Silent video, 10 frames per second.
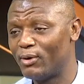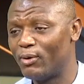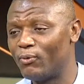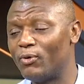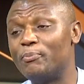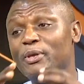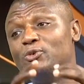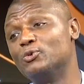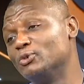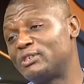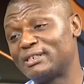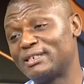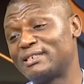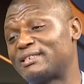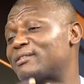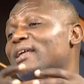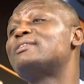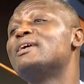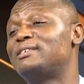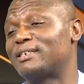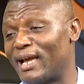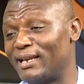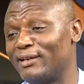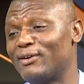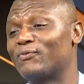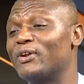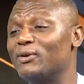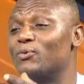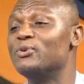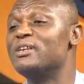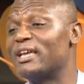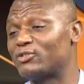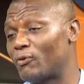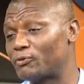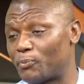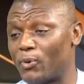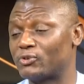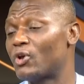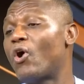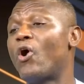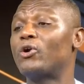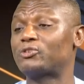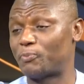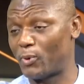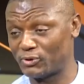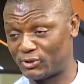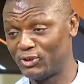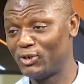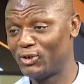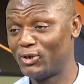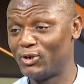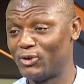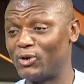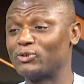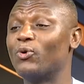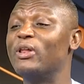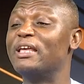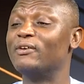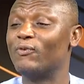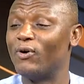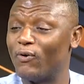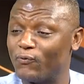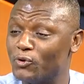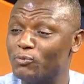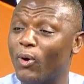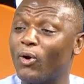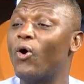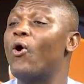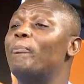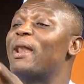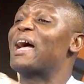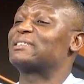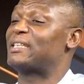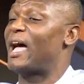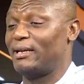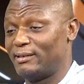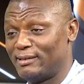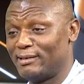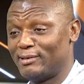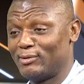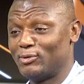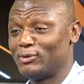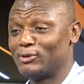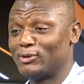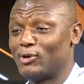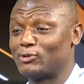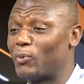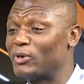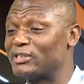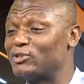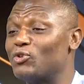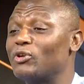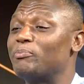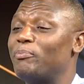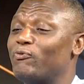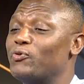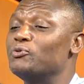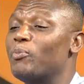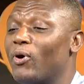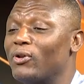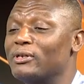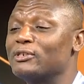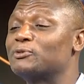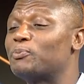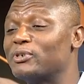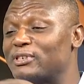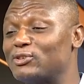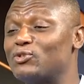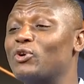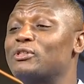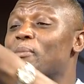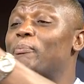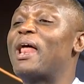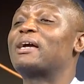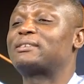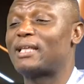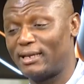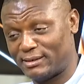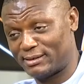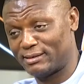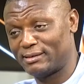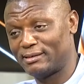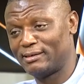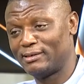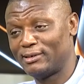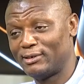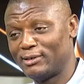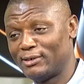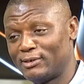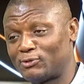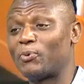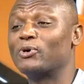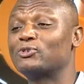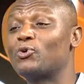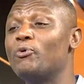will be used strategically for the goodness of sports. All sports, not only football or Black Star. Sports is not football, sports is not Black Stars. sports go